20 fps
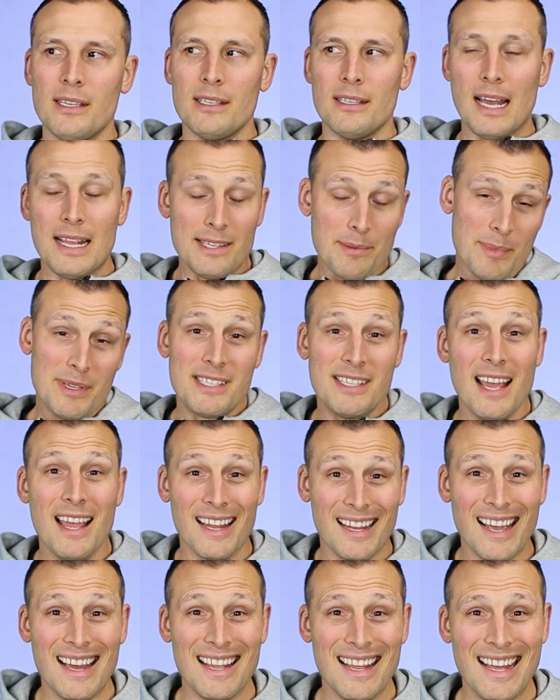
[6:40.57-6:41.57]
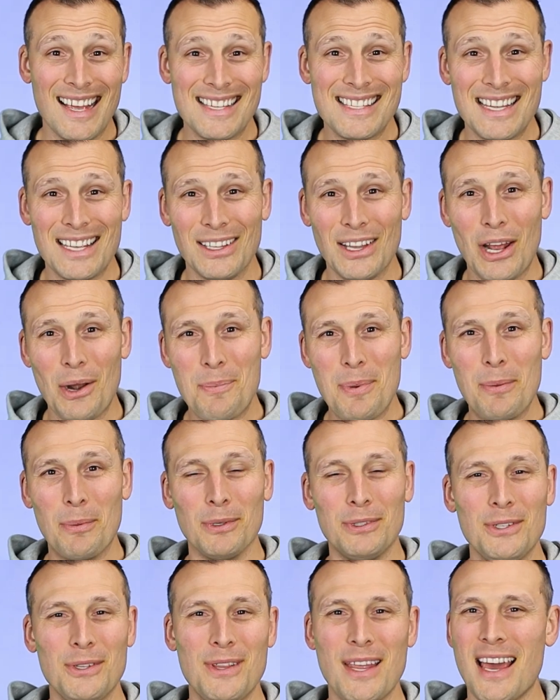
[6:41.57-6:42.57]
that's a mistake. I see a lot of
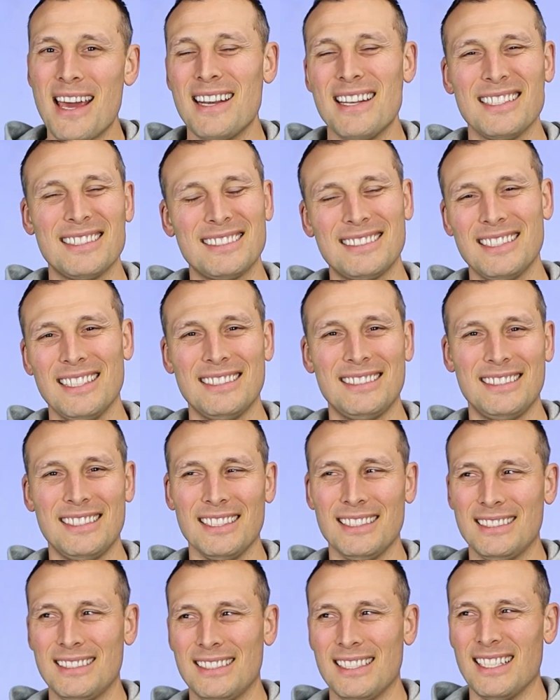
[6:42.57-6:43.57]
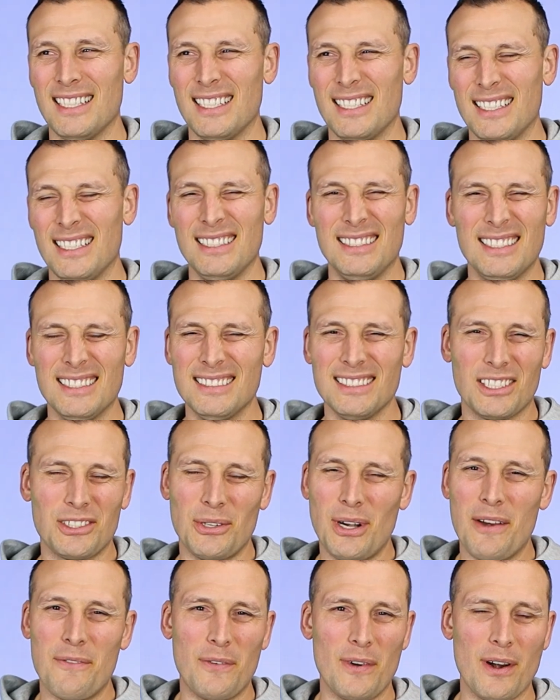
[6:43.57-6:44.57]
people do that, and it's just, it doesn't
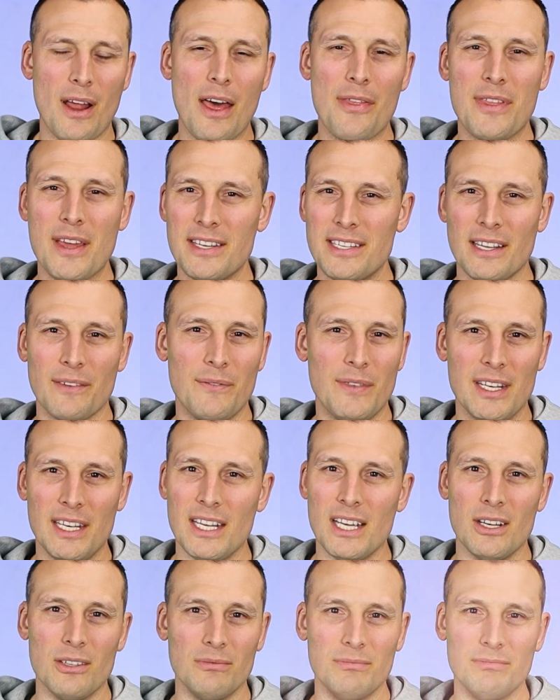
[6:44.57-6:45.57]
create for an authentic video.